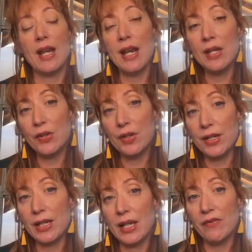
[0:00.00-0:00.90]
And
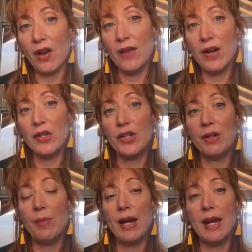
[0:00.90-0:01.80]
interestingly,
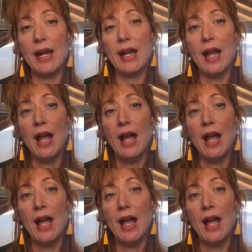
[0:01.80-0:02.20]
5-HTP